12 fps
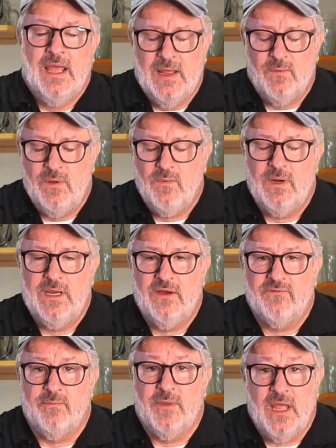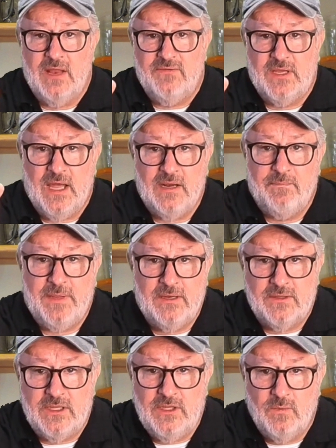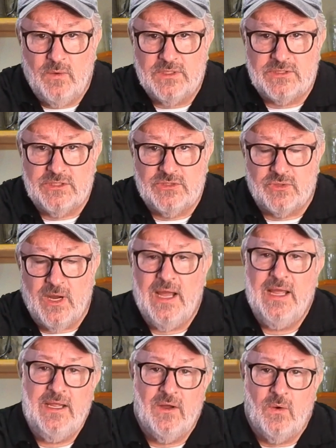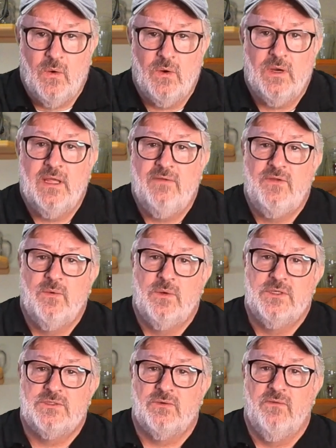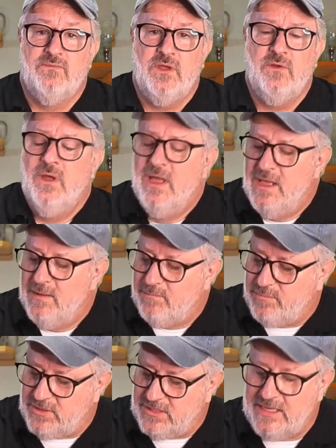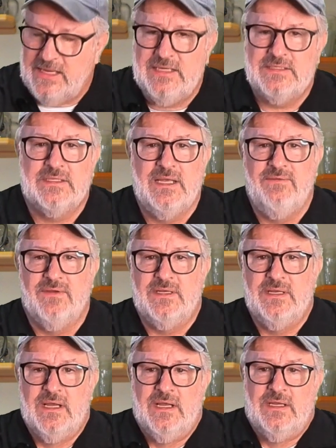And we want to hear from you. If you got a beer that you want us to try, or if you want us to review, please leave it.